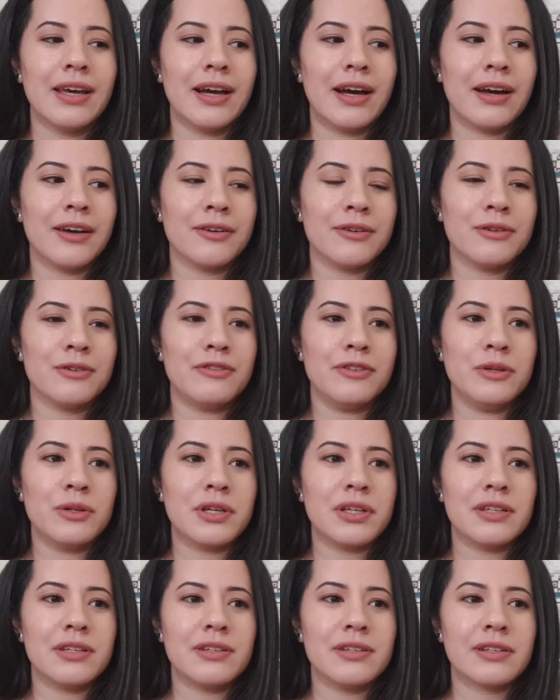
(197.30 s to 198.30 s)
I don't know if you
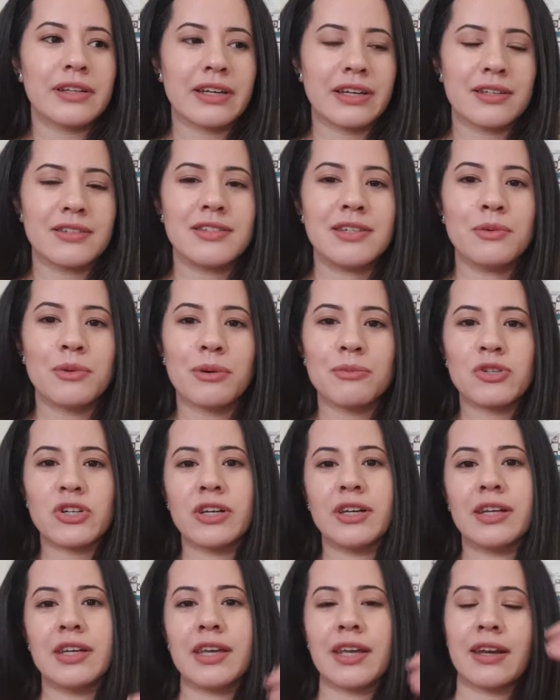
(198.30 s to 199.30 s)
can like see what I'm
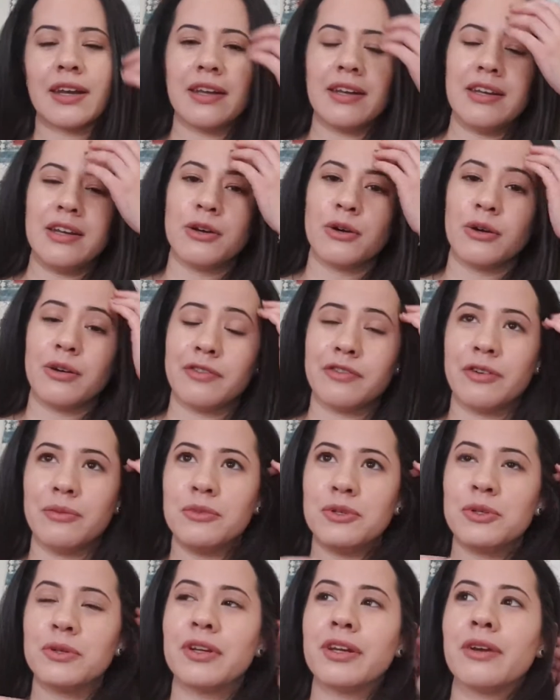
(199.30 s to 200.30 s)
trying to get at here, if
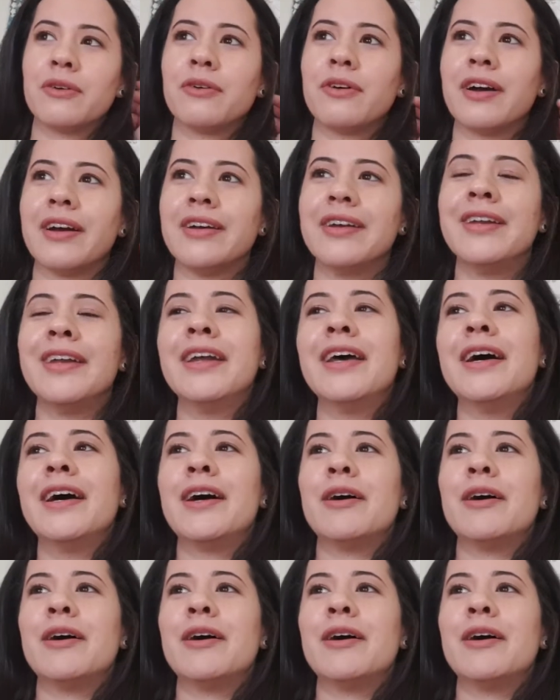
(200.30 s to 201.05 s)
I'm doing it right,